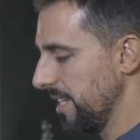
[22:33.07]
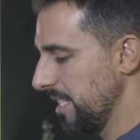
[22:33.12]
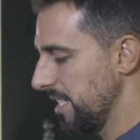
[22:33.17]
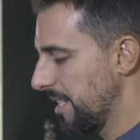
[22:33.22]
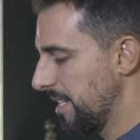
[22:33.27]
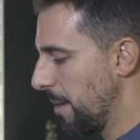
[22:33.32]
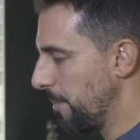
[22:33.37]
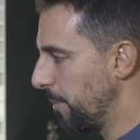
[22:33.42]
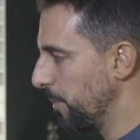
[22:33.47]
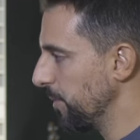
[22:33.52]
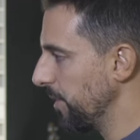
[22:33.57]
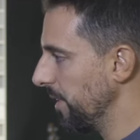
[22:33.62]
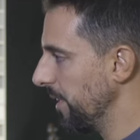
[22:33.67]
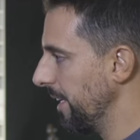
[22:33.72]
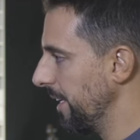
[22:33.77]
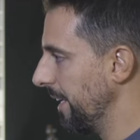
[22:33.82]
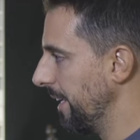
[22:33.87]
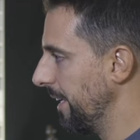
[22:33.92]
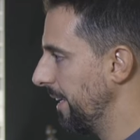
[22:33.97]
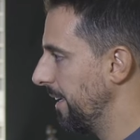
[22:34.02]
type of
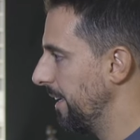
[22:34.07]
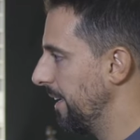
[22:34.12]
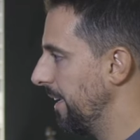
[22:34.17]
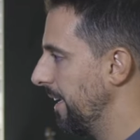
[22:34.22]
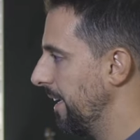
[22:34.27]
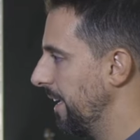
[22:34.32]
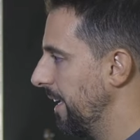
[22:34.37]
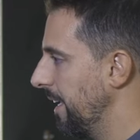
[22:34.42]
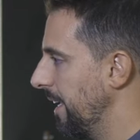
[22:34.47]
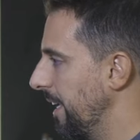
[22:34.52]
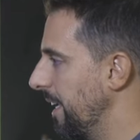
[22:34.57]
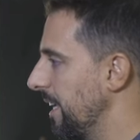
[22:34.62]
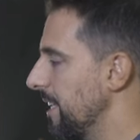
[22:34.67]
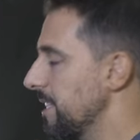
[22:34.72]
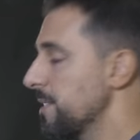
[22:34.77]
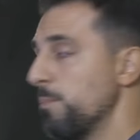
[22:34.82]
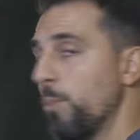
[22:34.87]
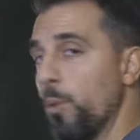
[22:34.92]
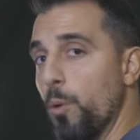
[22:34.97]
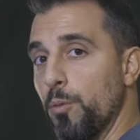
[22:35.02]
delay, it's
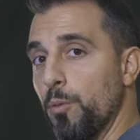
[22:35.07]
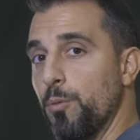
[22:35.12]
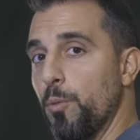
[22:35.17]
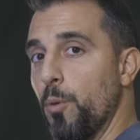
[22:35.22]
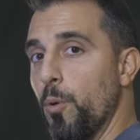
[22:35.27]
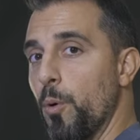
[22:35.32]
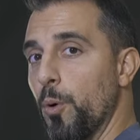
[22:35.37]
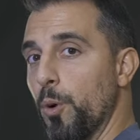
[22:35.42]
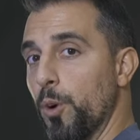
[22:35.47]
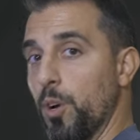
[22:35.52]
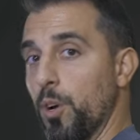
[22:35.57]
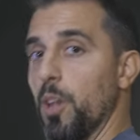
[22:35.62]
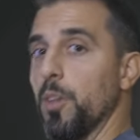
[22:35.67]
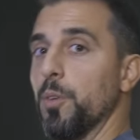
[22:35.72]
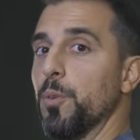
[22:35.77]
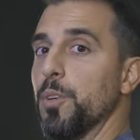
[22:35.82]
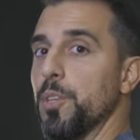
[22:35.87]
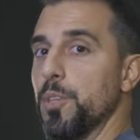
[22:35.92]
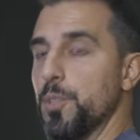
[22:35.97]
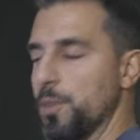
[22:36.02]
more for
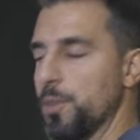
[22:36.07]
coloration.